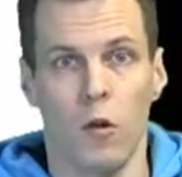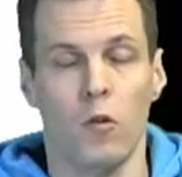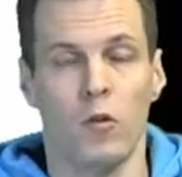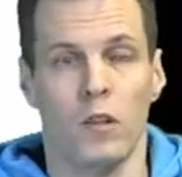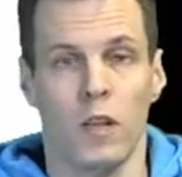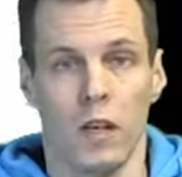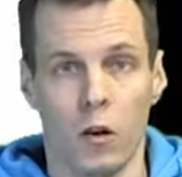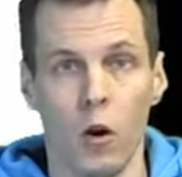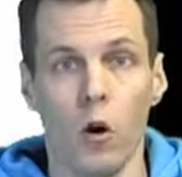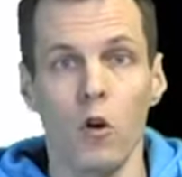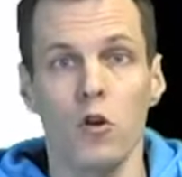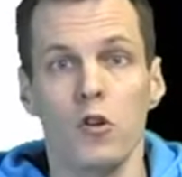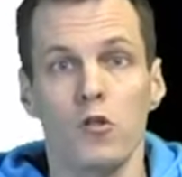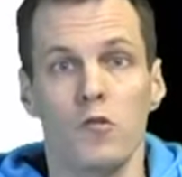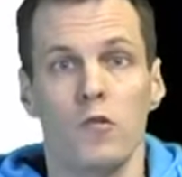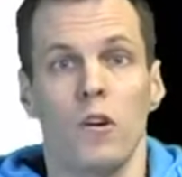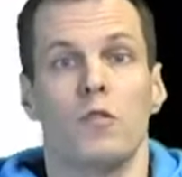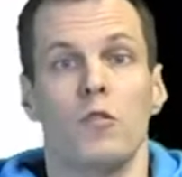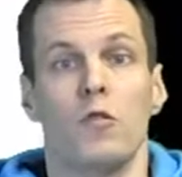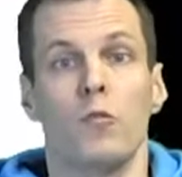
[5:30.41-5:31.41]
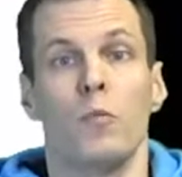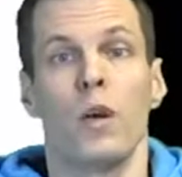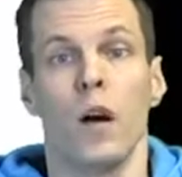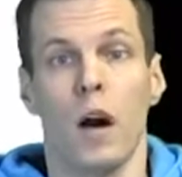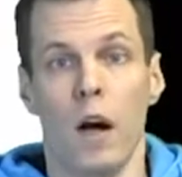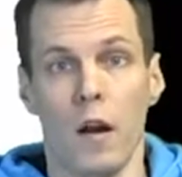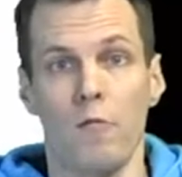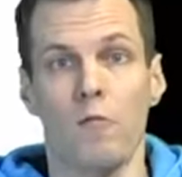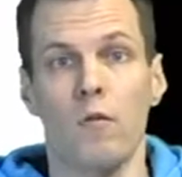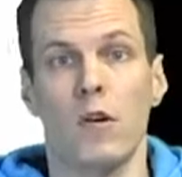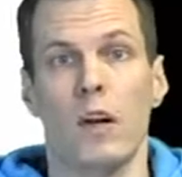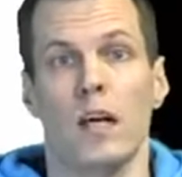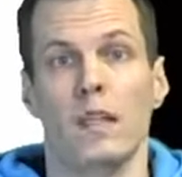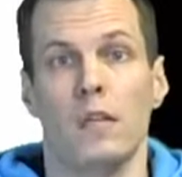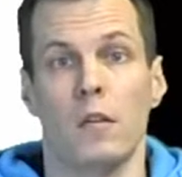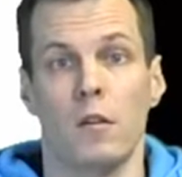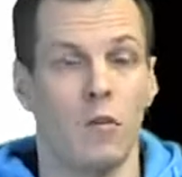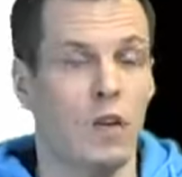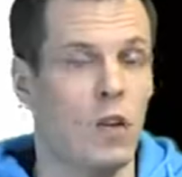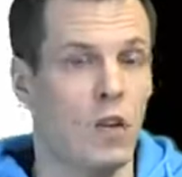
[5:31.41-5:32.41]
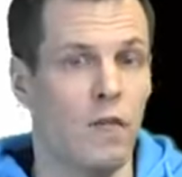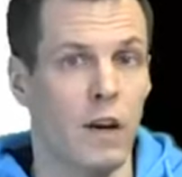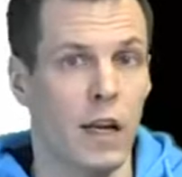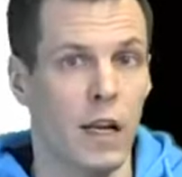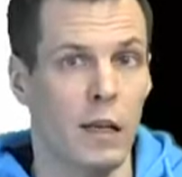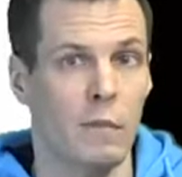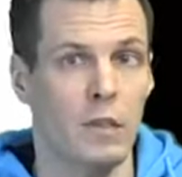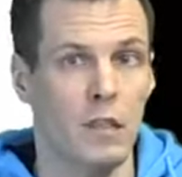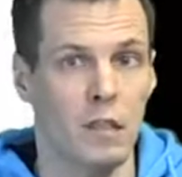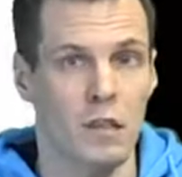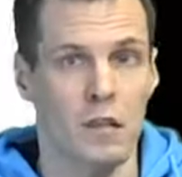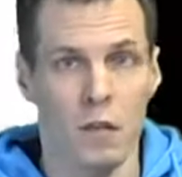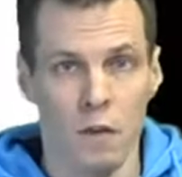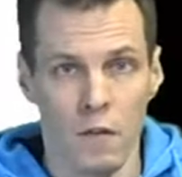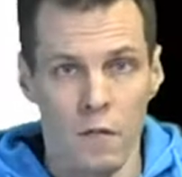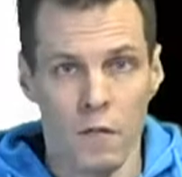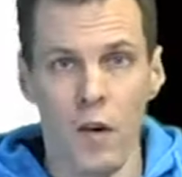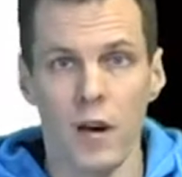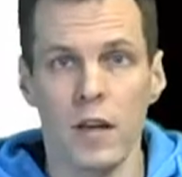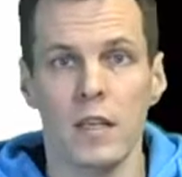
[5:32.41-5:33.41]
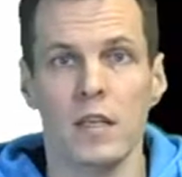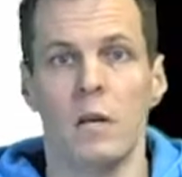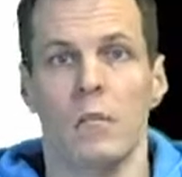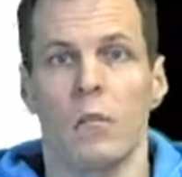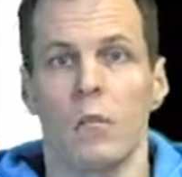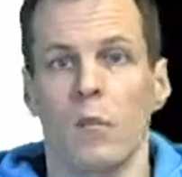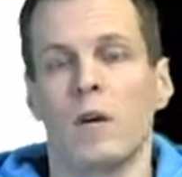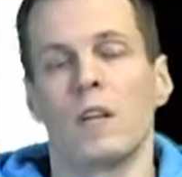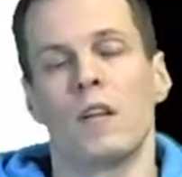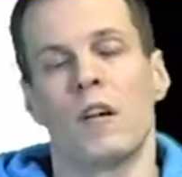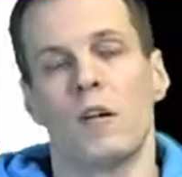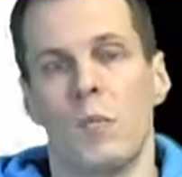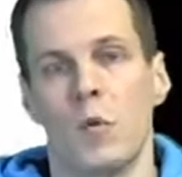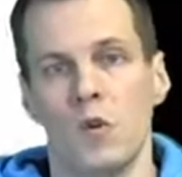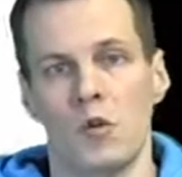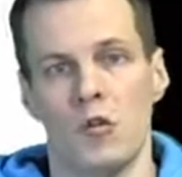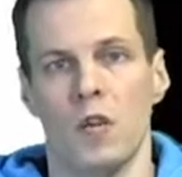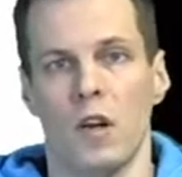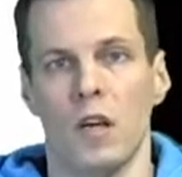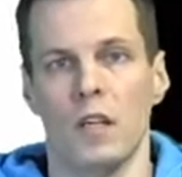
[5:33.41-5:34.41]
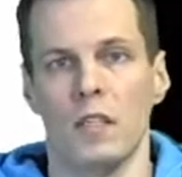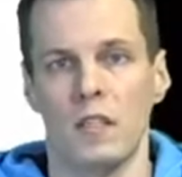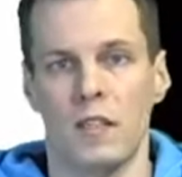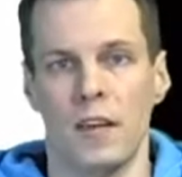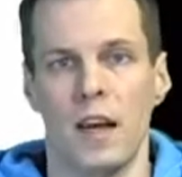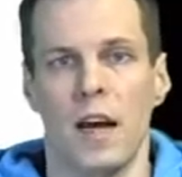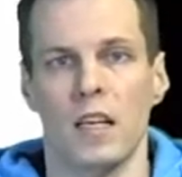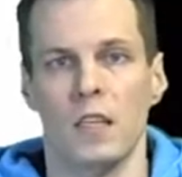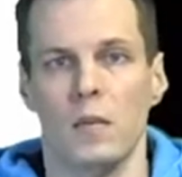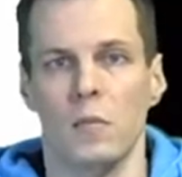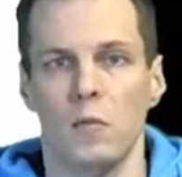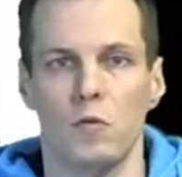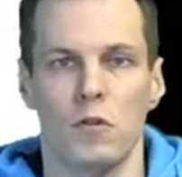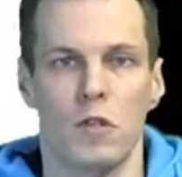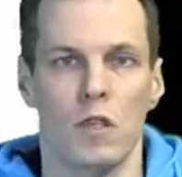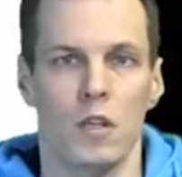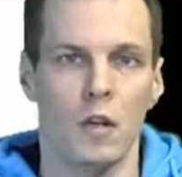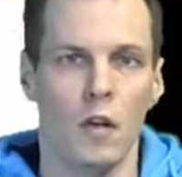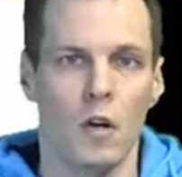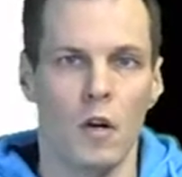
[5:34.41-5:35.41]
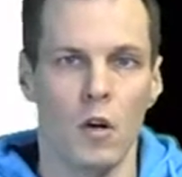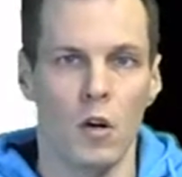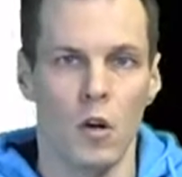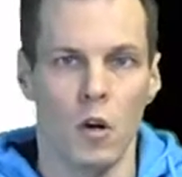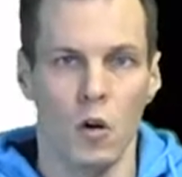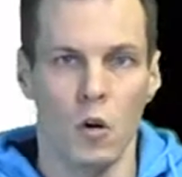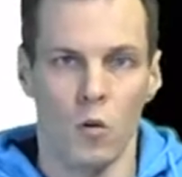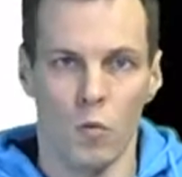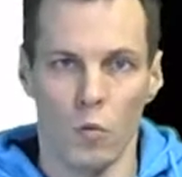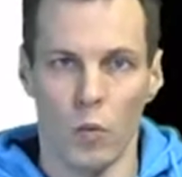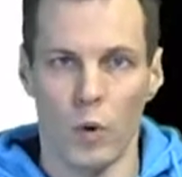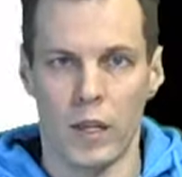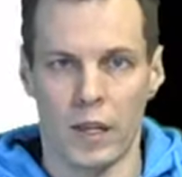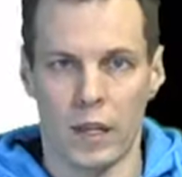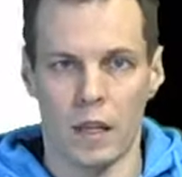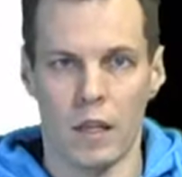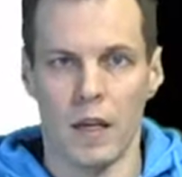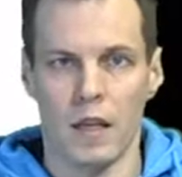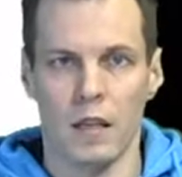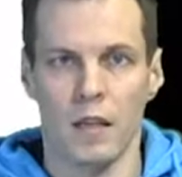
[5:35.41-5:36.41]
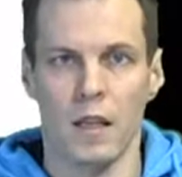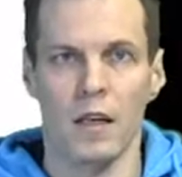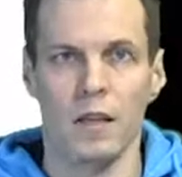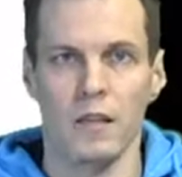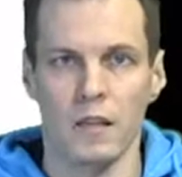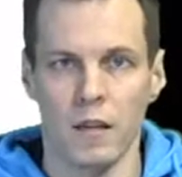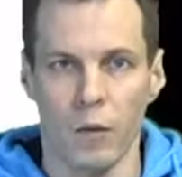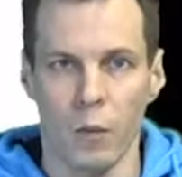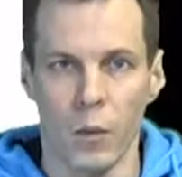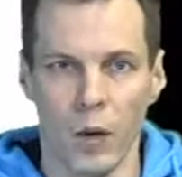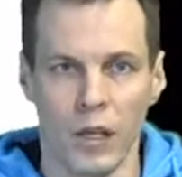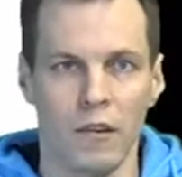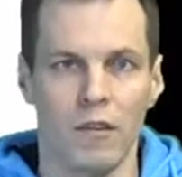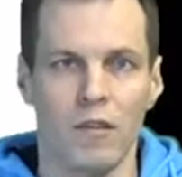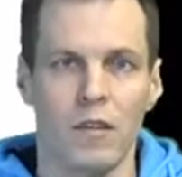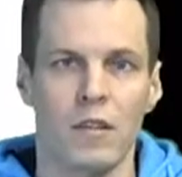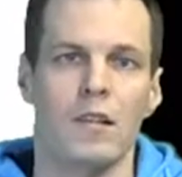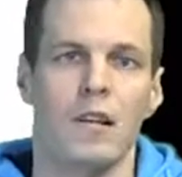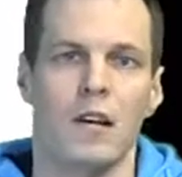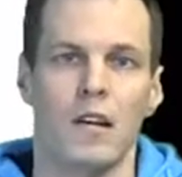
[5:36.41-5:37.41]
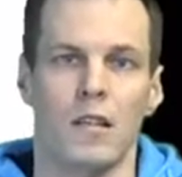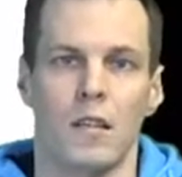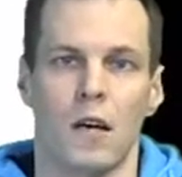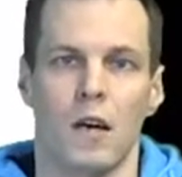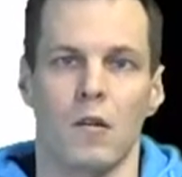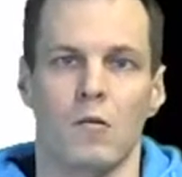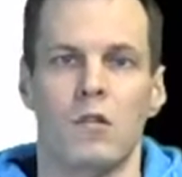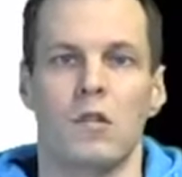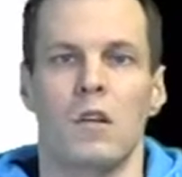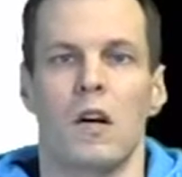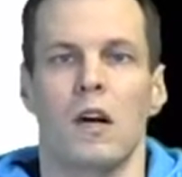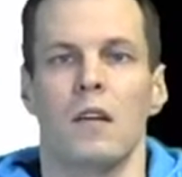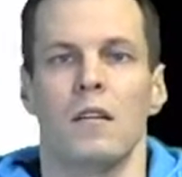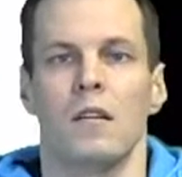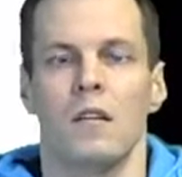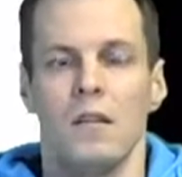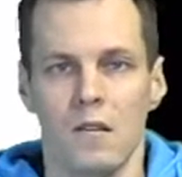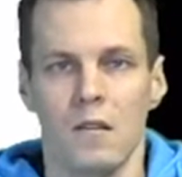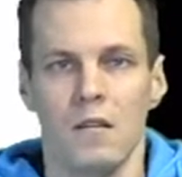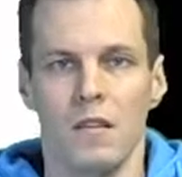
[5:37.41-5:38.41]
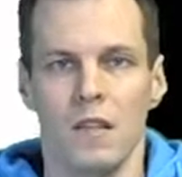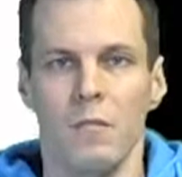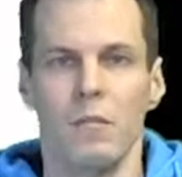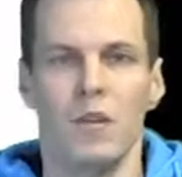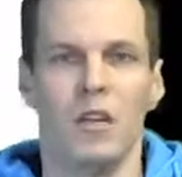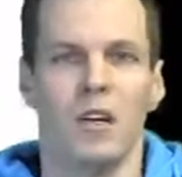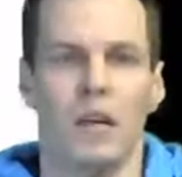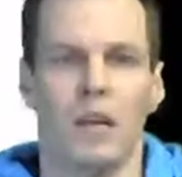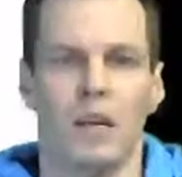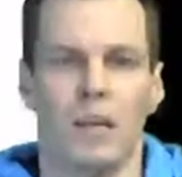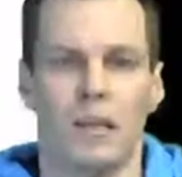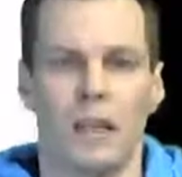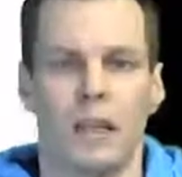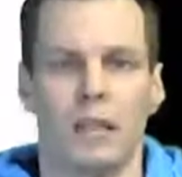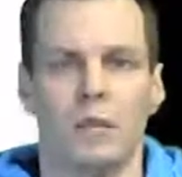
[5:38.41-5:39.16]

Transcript: The construct should be unrelated to innovativeness. For example, whether a person likes jazz music, whether they think the weather is nice outside, something like that.